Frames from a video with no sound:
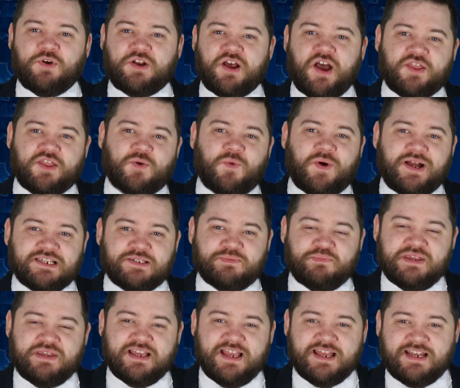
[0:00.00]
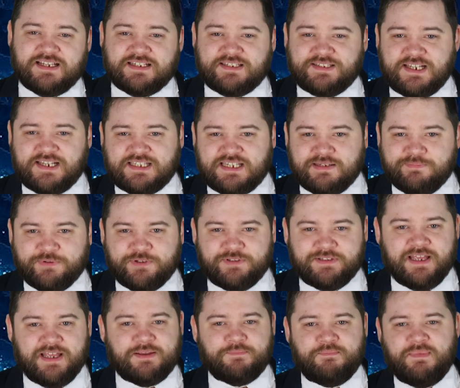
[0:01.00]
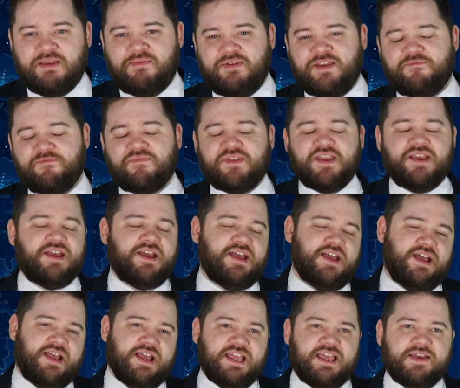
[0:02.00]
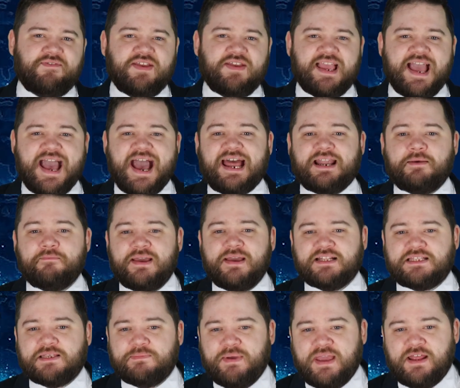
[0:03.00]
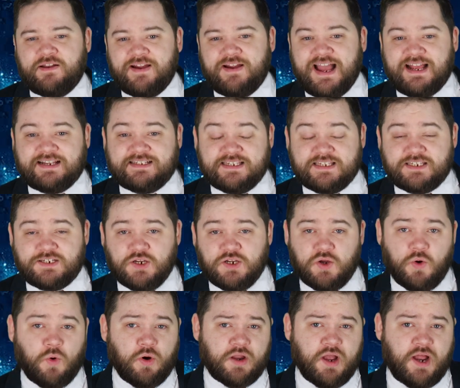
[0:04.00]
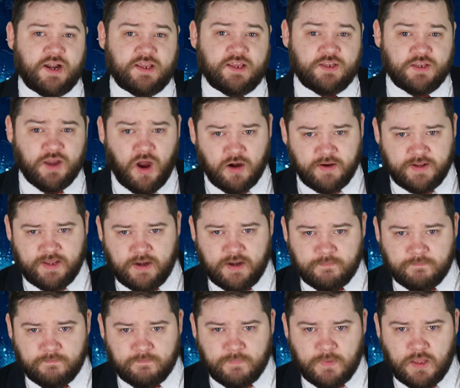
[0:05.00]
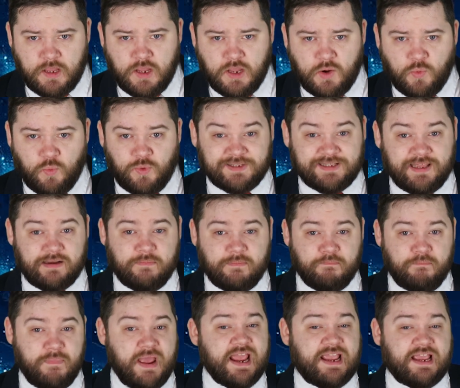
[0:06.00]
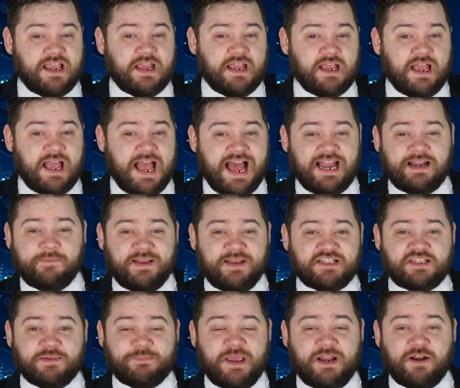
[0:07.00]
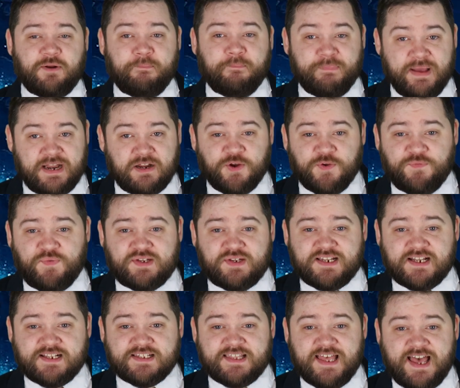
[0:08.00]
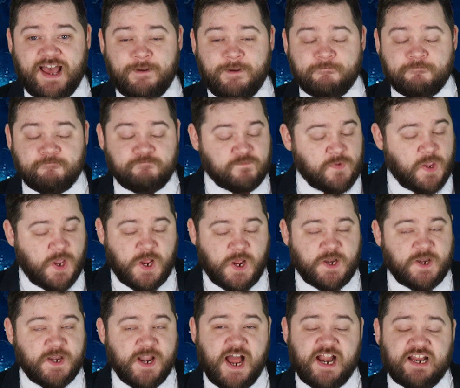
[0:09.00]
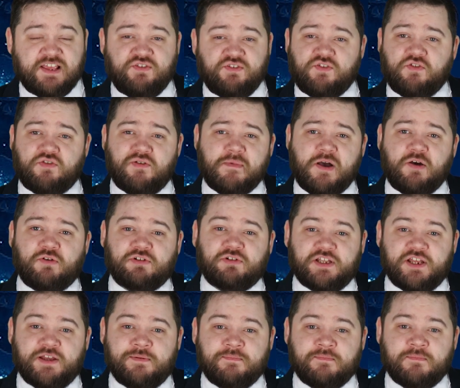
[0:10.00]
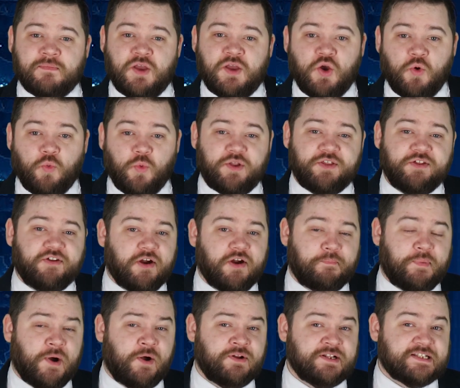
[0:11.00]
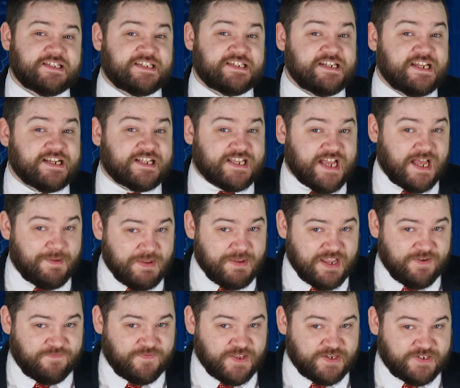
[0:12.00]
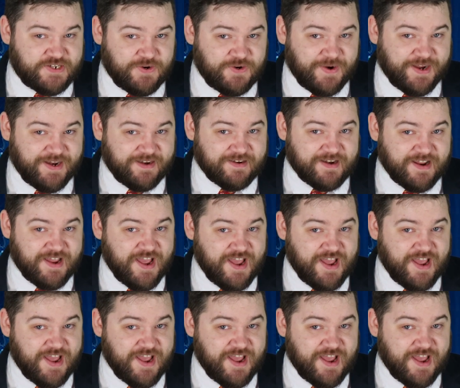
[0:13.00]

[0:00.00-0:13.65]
would otherwise be inaccessible, like maybe giving Adamancipator access to Gorgonic Guardian. Will it make Adamancipator better if it does that? Not even remotely. Will your opponent see it coming if you do it?